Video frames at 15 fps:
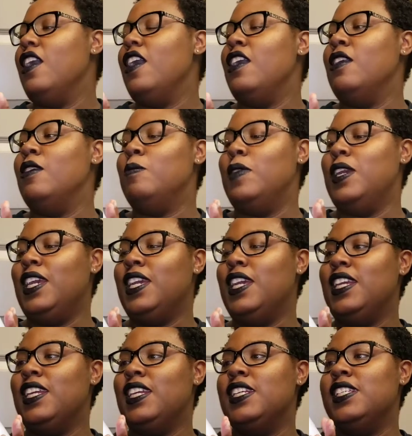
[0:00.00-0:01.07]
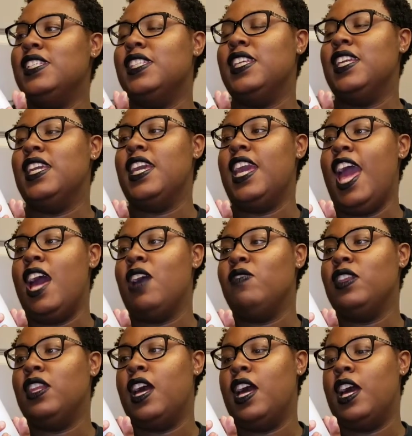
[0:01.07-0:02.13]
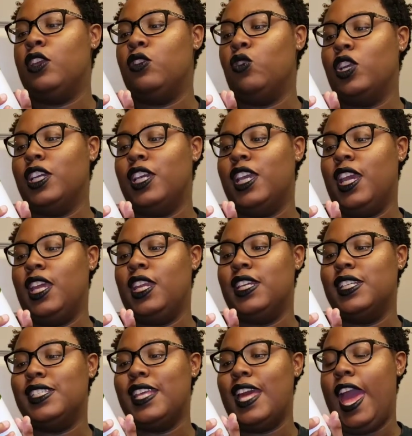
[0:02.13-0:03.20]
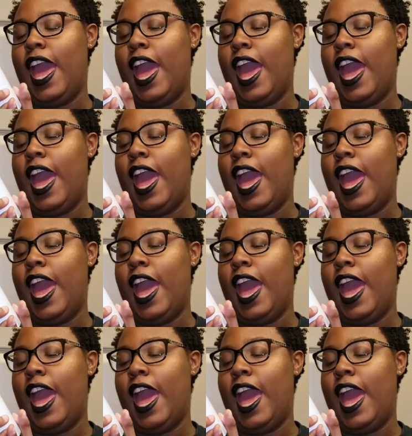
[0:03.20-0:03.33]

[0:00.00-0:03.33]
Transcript: It is the Avalon Organics,